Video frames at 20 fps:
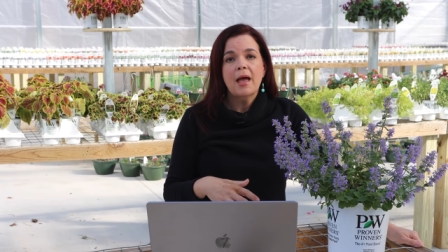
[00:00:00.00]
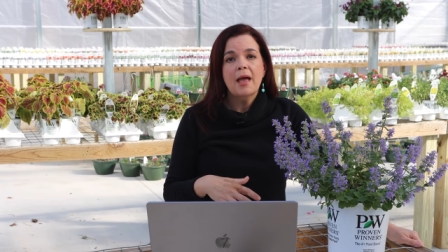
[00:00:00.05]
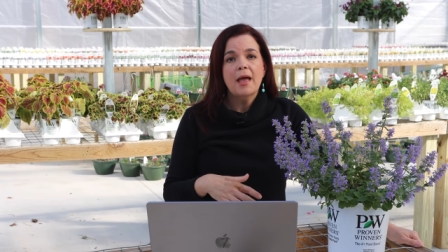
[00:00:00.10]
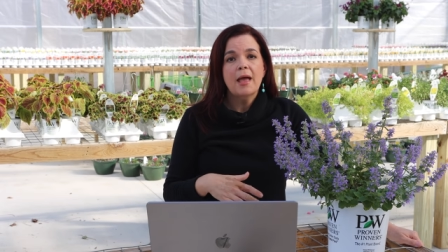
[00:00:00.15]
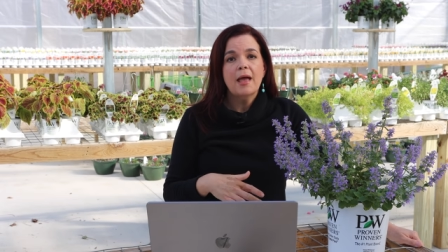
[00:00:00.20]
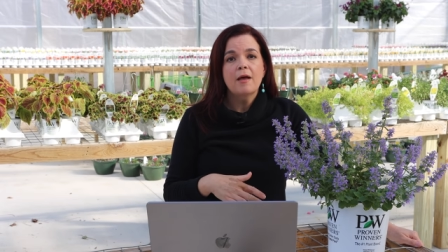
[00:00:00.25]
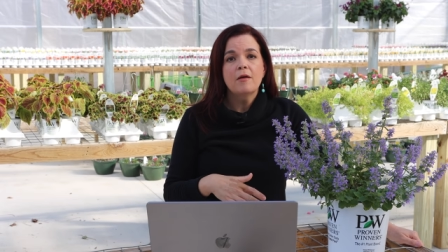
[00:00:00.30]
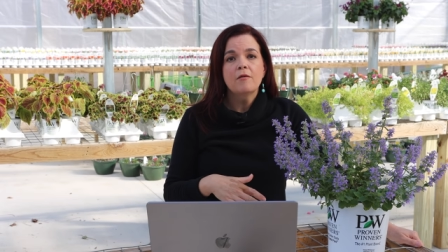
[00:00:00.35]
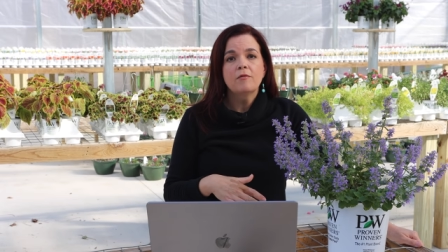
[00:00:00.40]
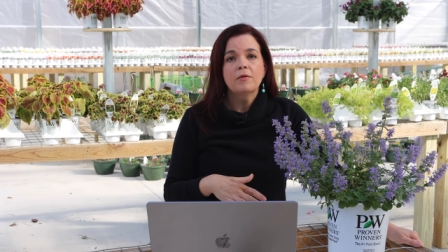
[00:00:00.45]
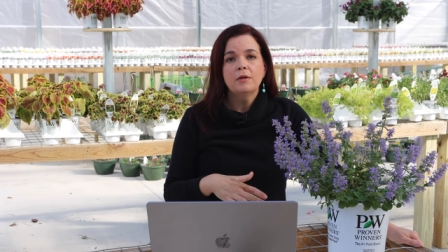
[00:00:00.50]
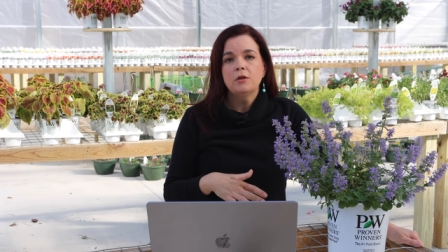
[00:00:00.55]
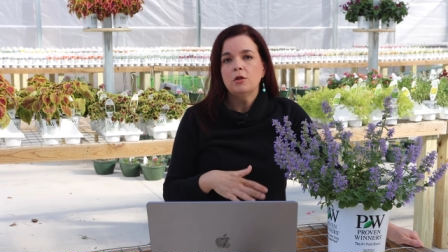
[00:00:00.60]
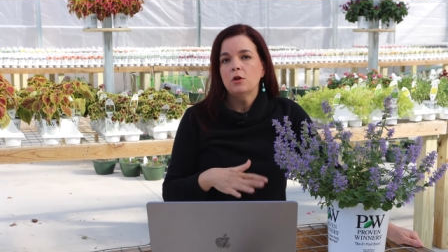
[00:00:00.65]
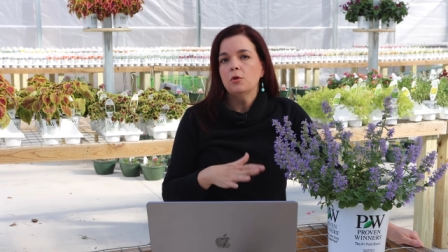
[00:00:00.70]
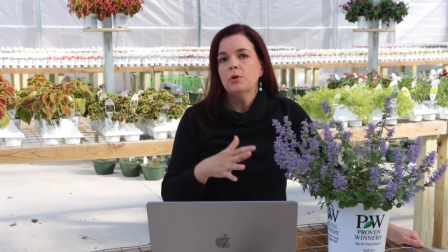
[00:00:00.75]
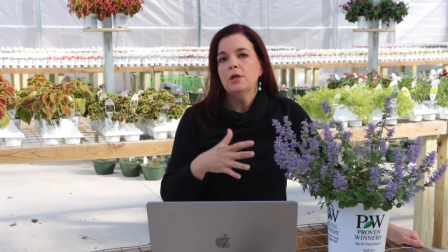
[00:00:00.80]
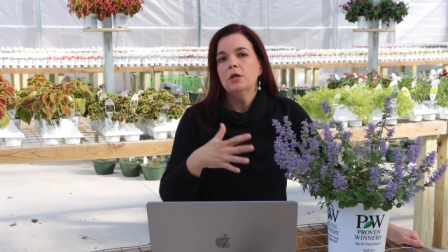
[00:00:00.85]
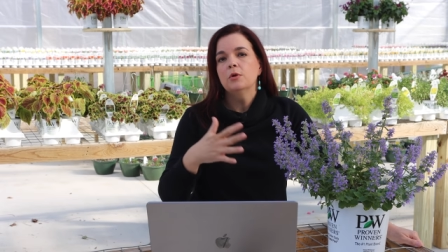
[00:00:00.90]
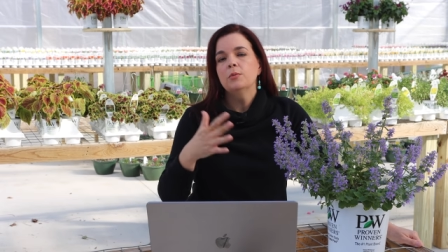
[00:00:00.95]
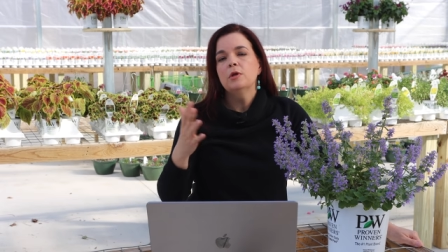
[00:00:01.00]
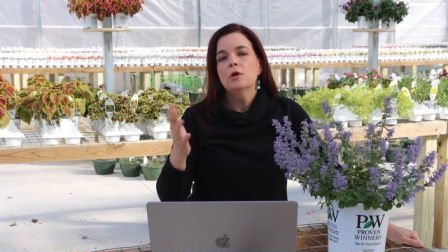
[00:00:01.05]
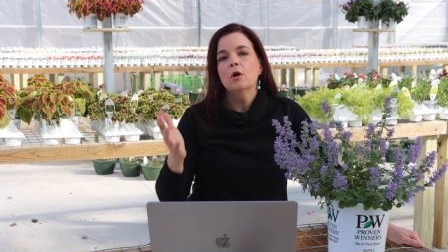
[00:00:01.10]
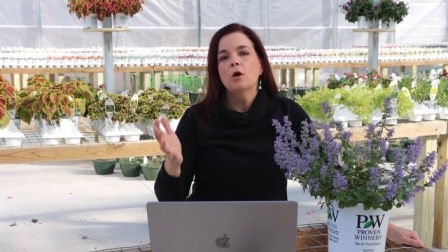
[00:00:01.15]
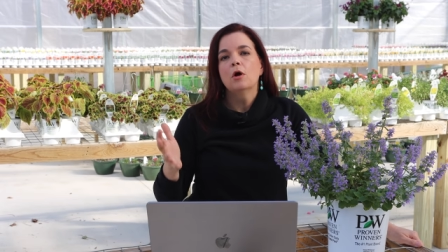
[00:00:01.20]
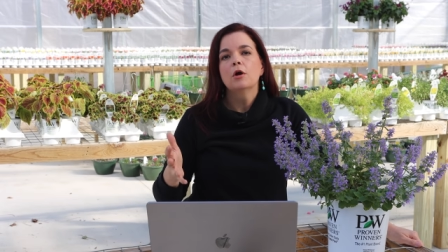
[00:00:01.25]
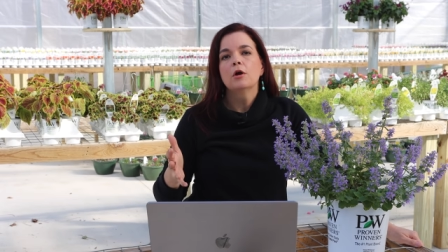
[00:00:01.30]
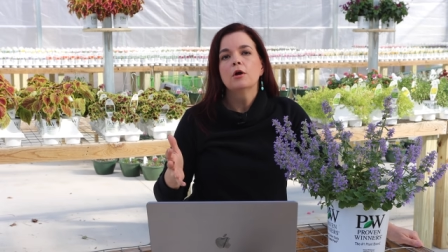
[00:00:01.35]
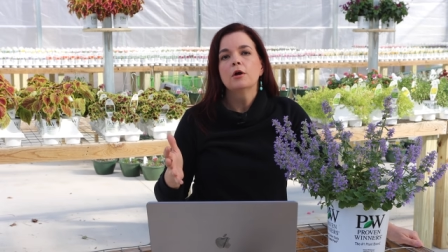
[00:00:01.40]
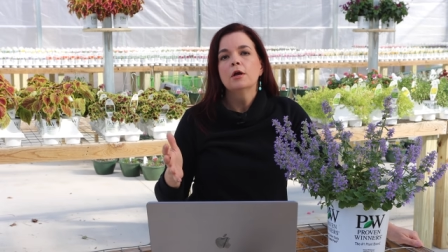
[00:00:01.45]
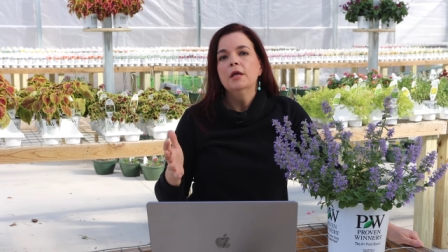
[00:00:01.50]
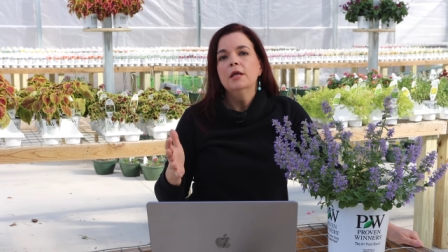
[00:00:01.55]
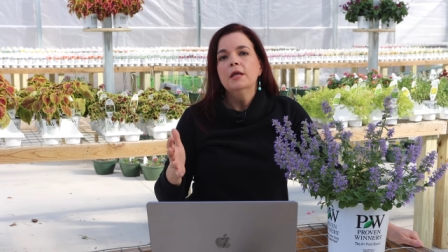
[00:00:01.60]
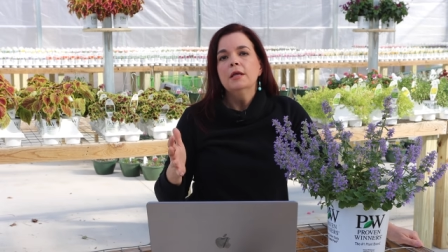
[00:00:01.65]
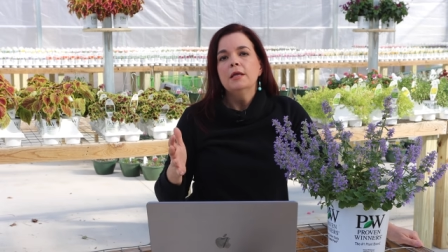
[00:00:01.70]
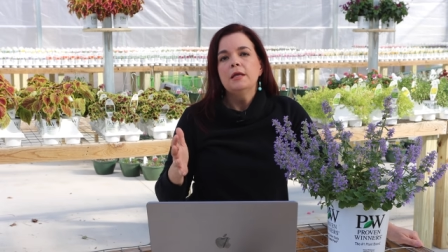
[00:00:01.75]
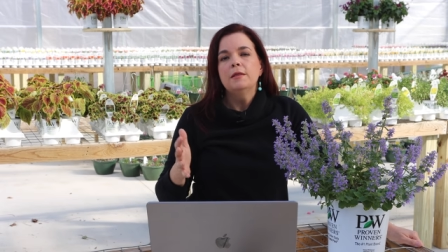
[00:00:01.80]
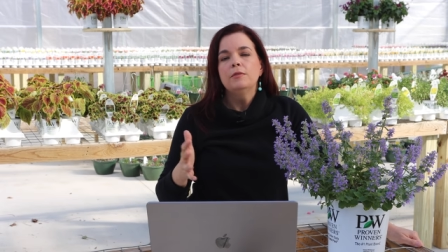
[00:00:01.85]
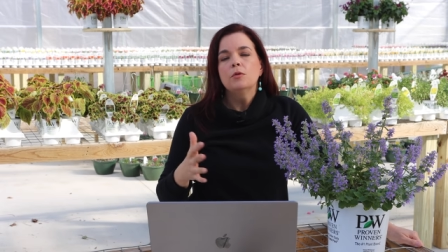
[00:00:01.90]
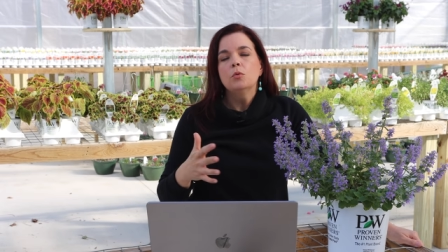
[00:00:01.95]
I have, you know, here we are
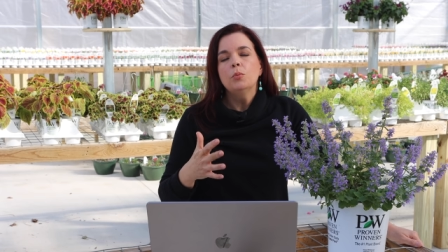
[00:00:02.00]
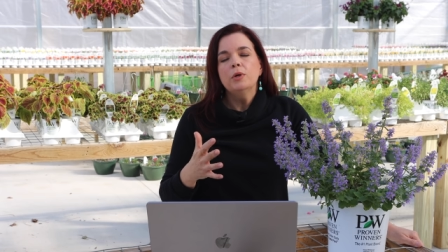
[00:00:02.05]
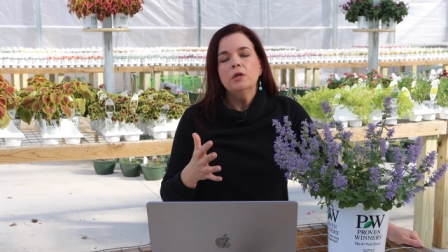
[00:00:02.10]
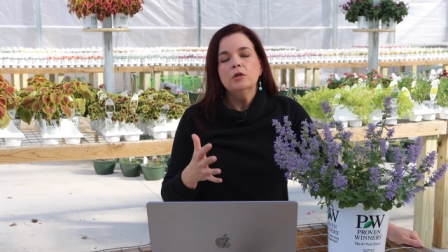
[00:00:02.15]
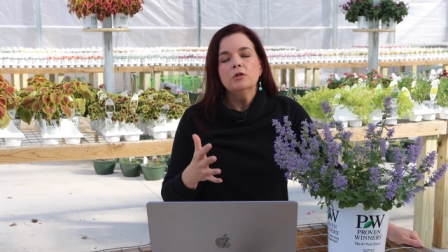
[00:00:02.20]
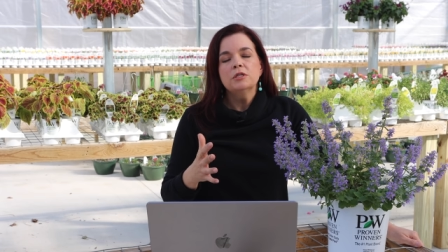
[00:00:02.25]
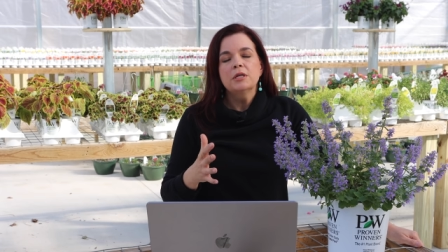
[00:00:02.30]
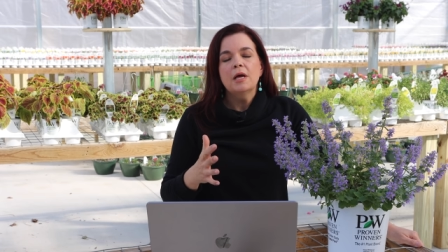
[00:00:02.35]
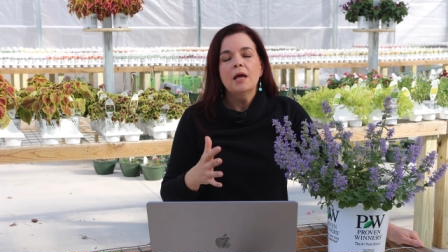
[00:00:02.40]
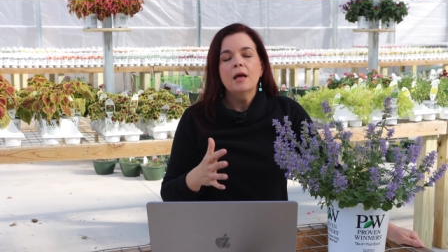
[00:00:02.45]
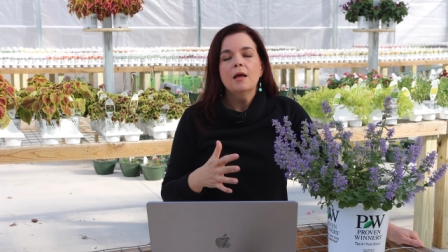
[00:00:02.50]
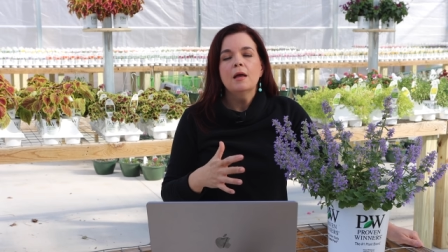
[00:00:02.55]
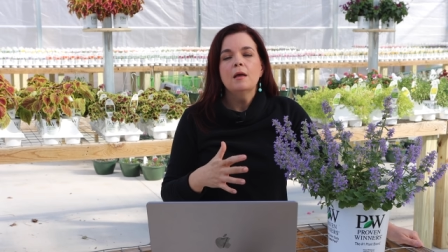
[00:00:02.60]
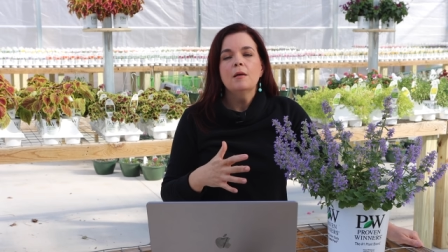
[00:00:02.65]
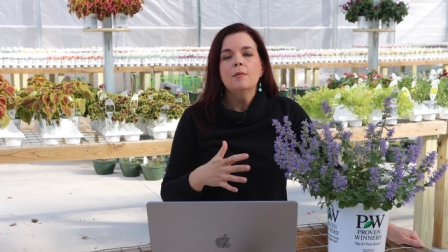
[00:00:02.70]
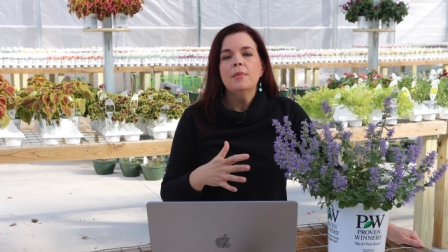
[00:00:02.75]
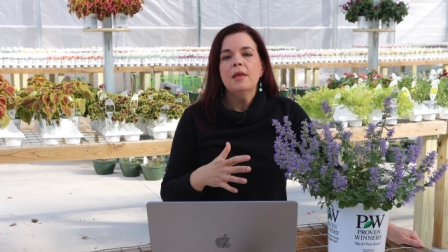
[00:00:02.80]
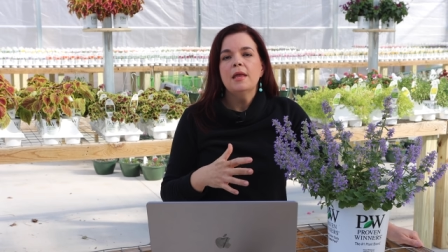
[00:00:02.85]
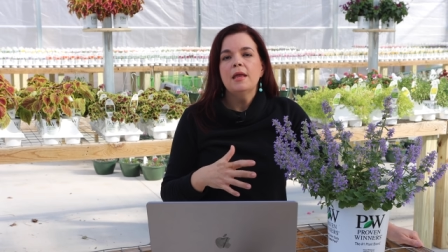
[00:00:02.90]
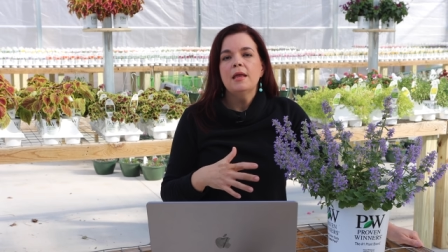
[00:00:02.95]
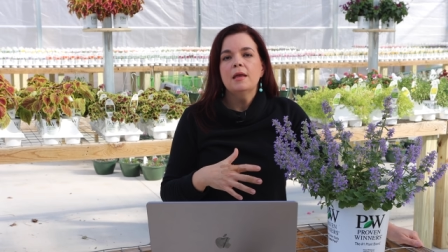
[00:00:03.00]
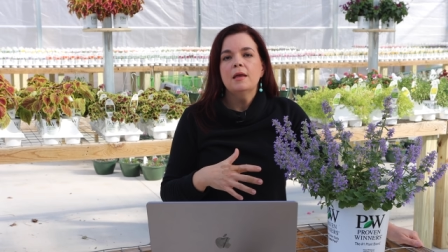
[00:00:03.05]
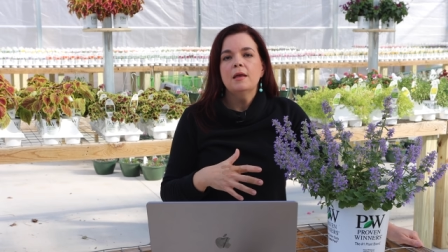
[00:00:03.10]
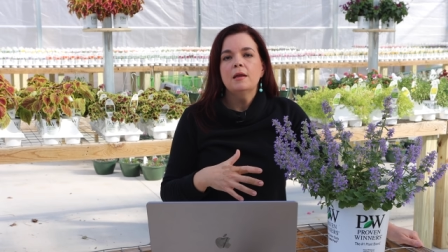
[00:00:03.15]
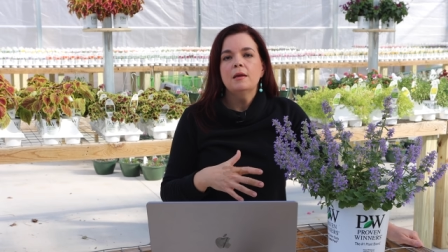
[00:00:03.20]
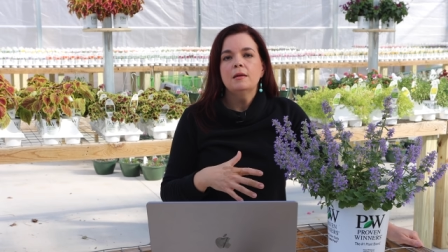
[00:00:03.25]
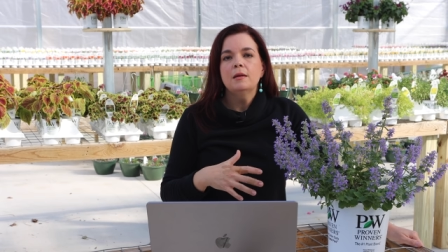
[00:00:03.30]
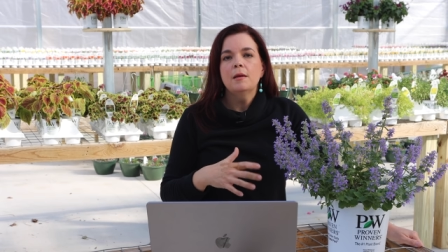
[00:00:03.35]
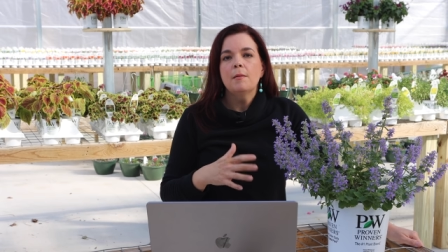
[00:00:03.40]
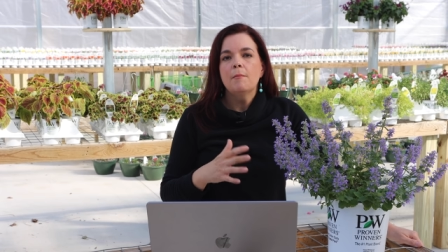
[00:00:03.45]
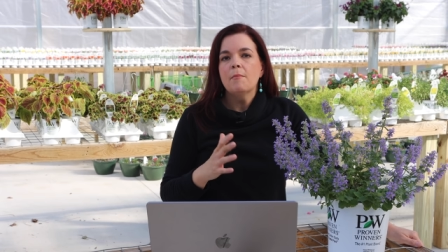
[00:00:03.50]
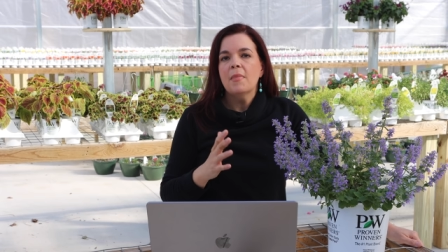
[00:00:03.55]
in the wintertime and